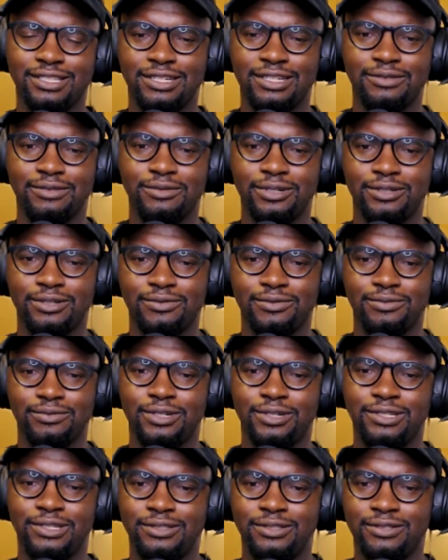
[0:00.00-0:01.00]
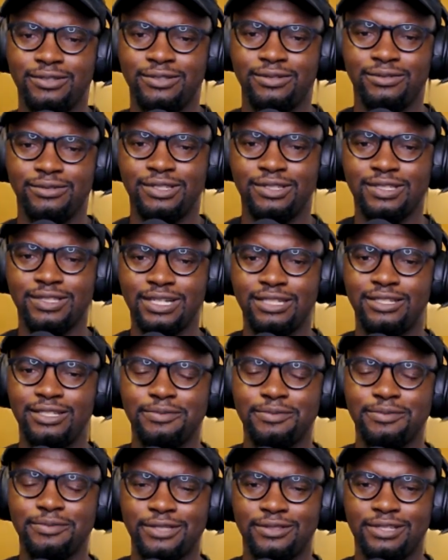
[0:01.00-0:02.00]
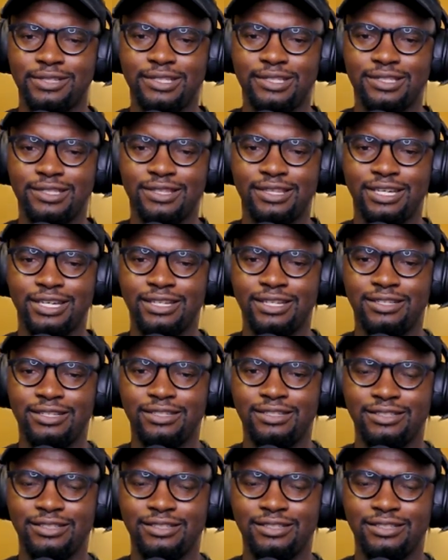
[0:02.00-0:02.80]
Like what did you decide to specialize in that?